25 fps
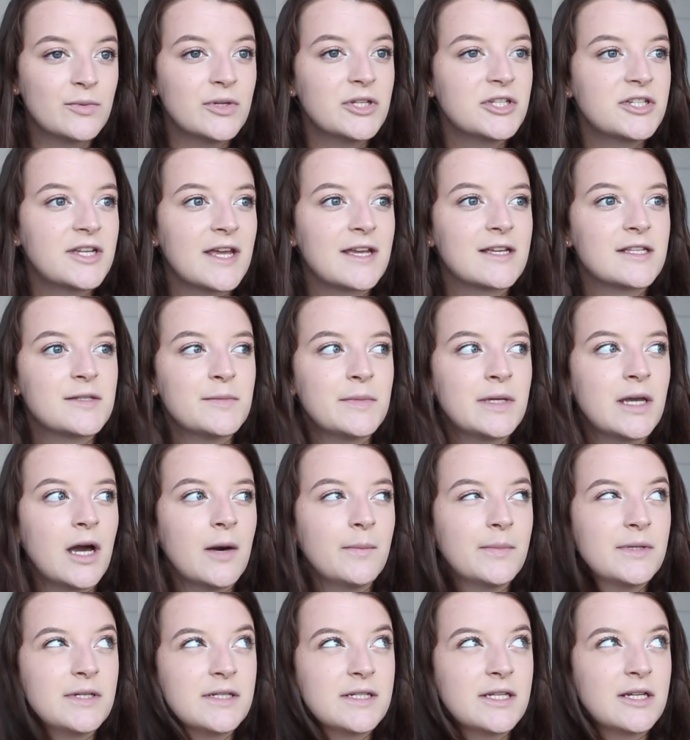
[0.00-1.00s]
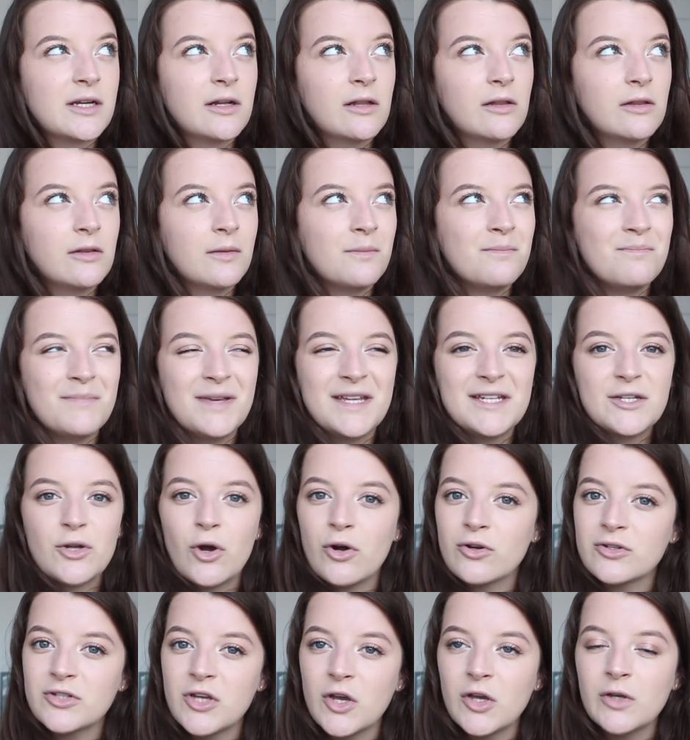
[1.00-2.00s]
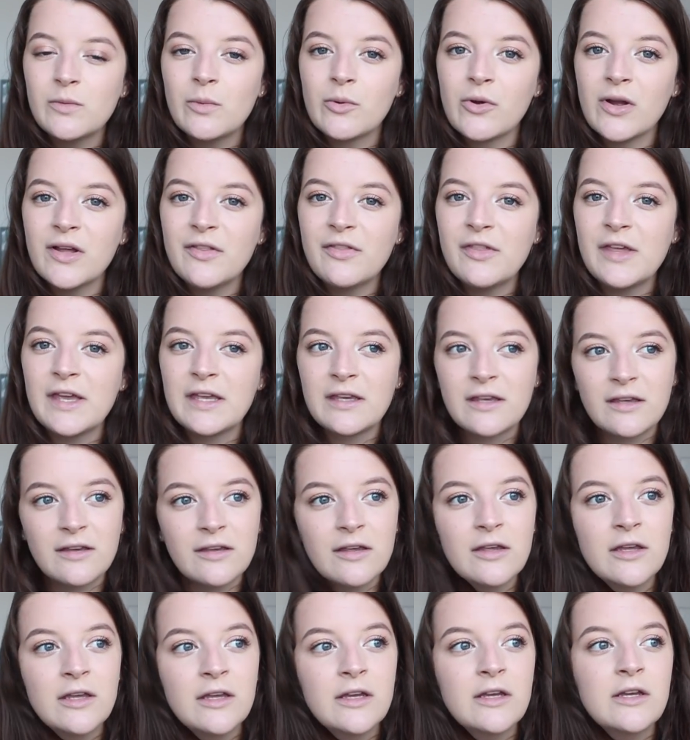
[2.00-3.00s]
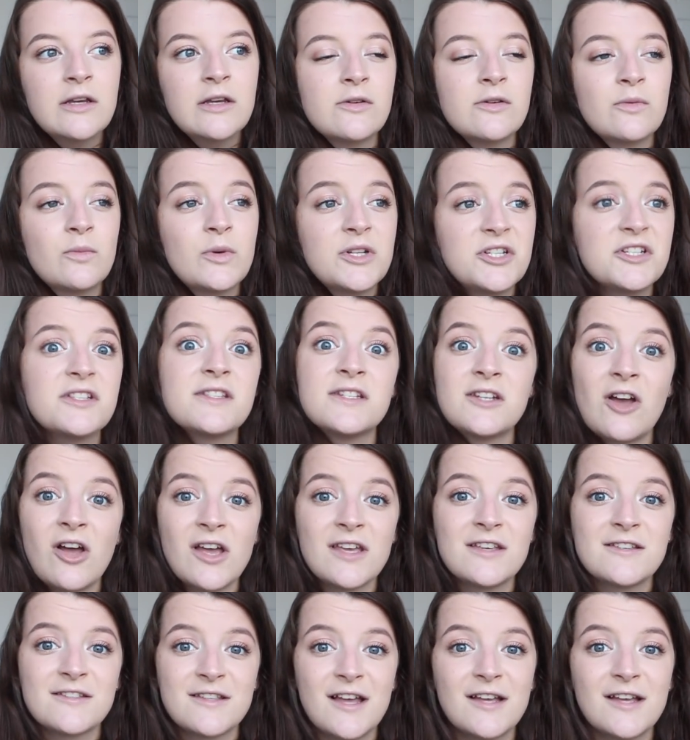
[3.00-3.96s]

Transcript: which takes me up until mid-October, I think, which is nice.